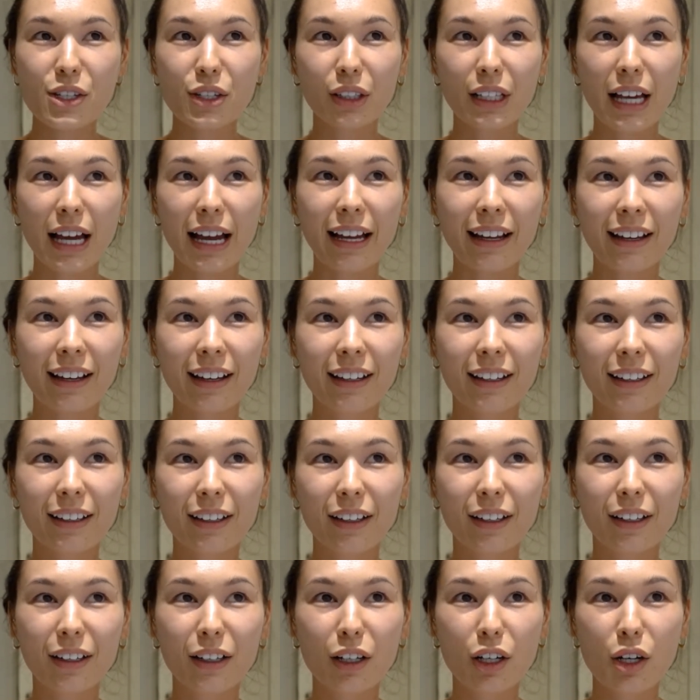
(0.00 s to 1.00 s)
like,
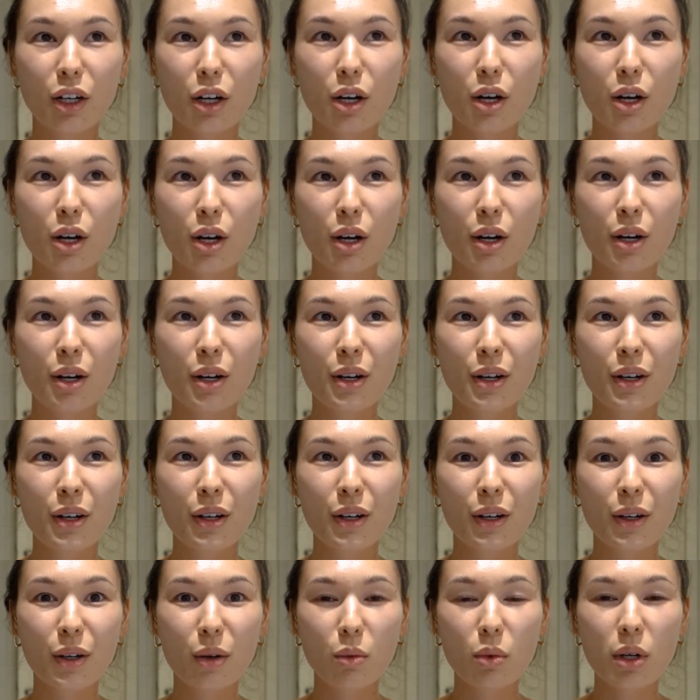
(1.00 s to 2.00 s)

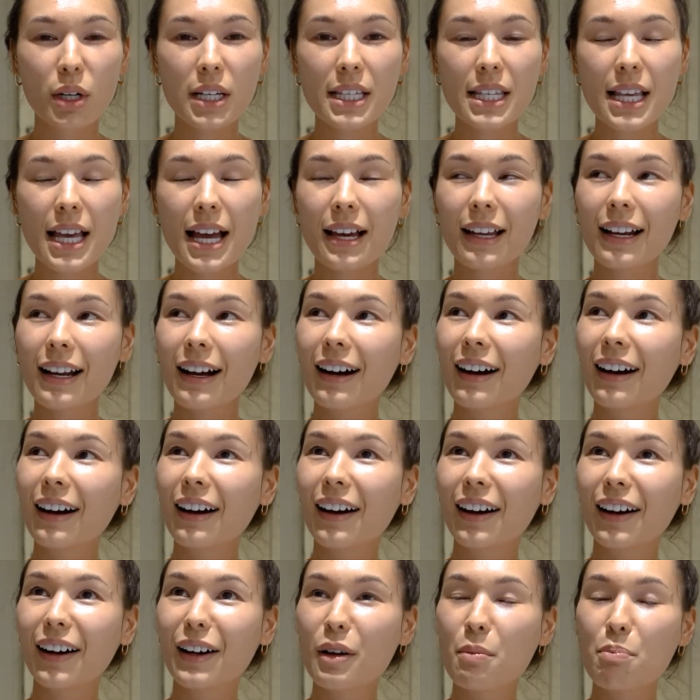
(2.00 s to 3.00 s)
what is
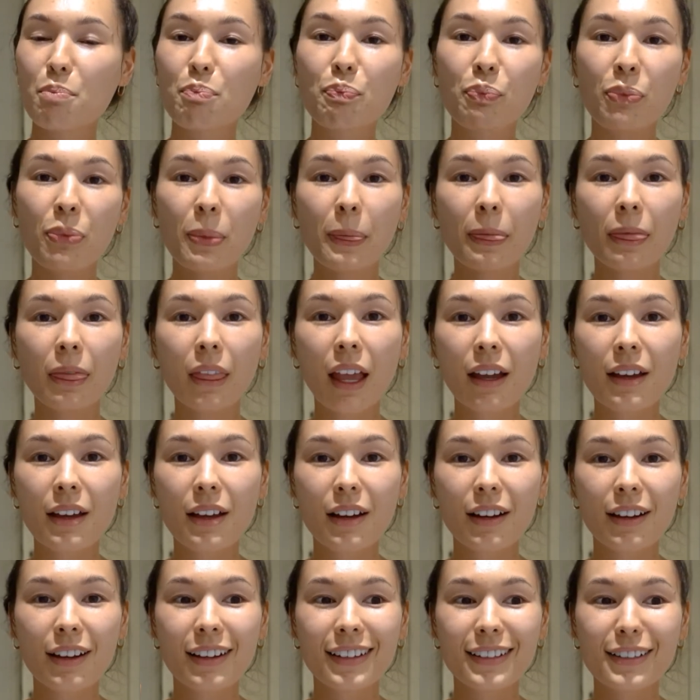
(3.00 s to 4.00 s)
that?
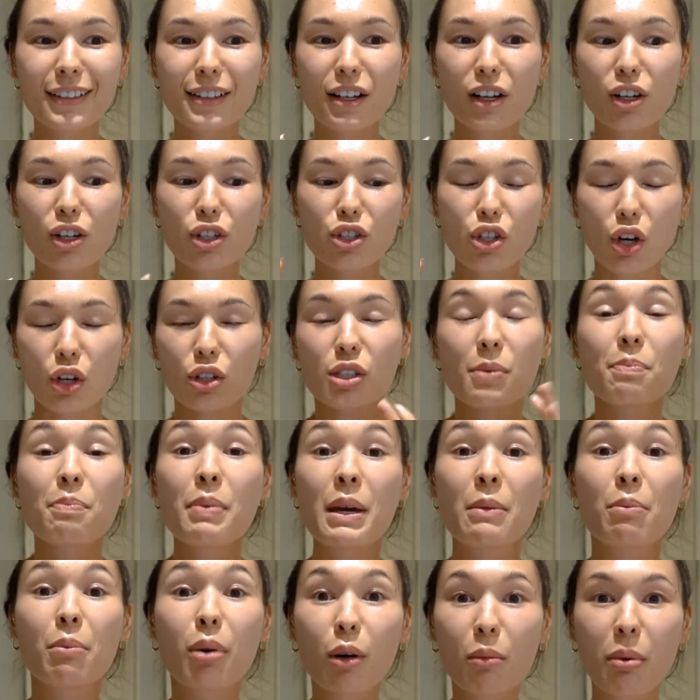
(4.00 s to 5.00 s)
Dr.
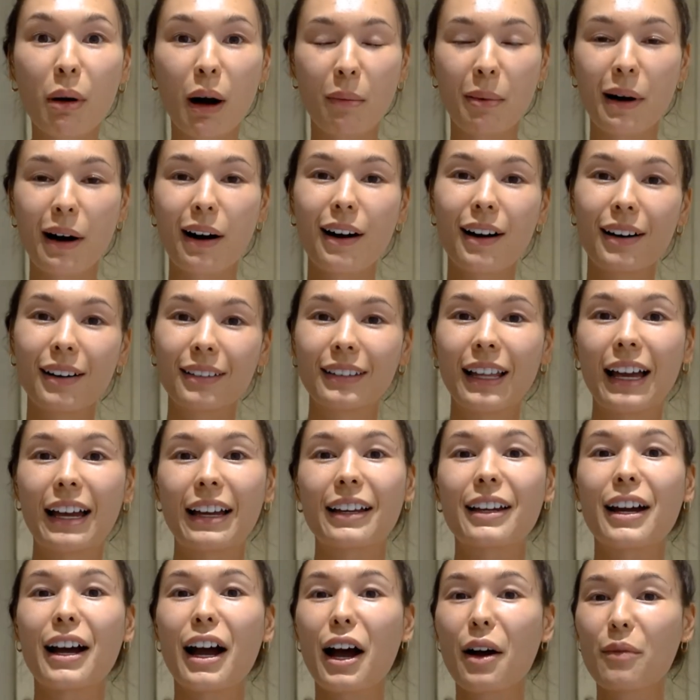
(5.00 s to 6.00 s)
Pimple Popper.
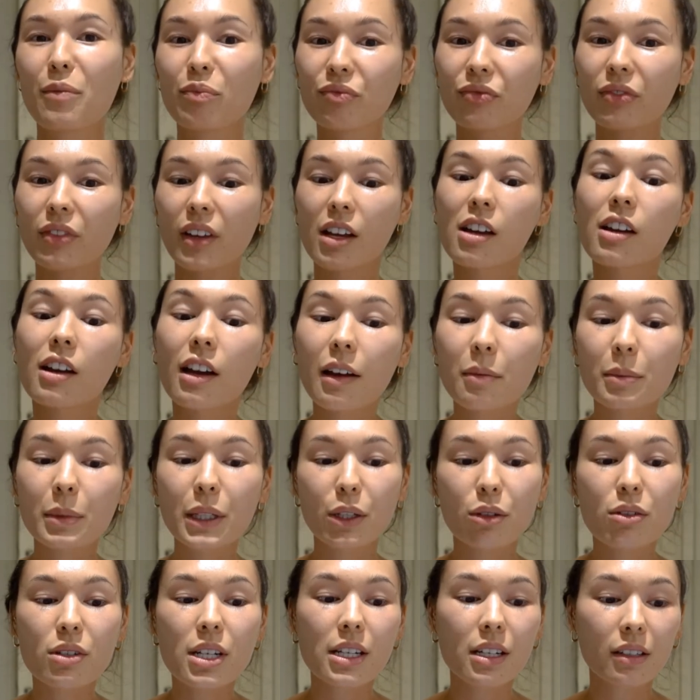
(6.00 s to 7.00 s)
Like, I'm
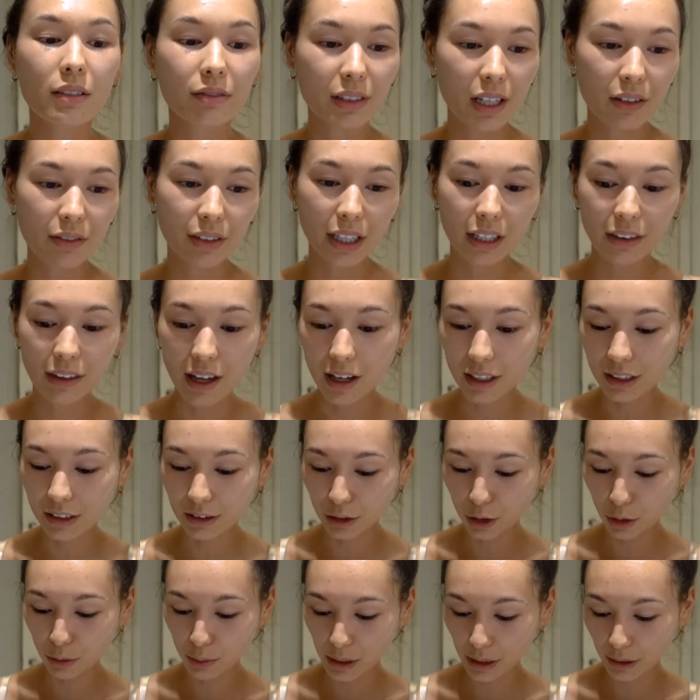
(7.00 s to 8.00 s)
guilty of loving that a
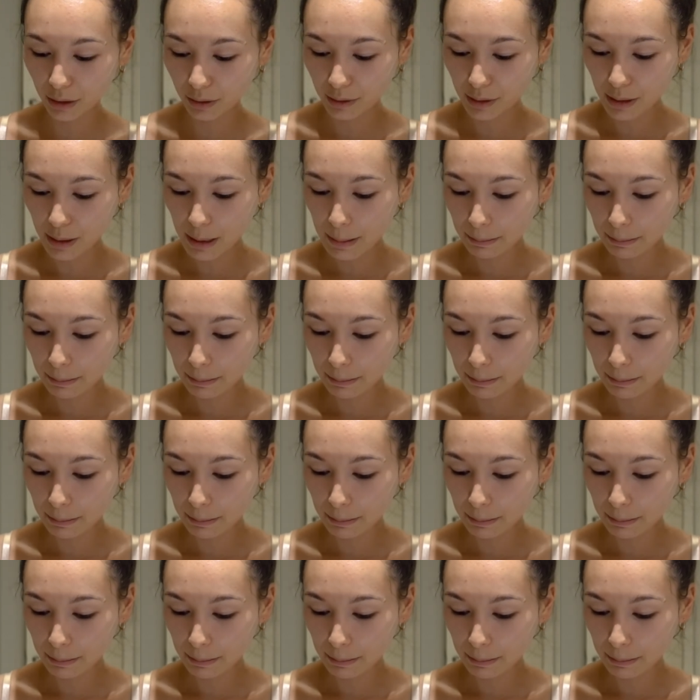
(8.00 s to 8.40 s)
little bit.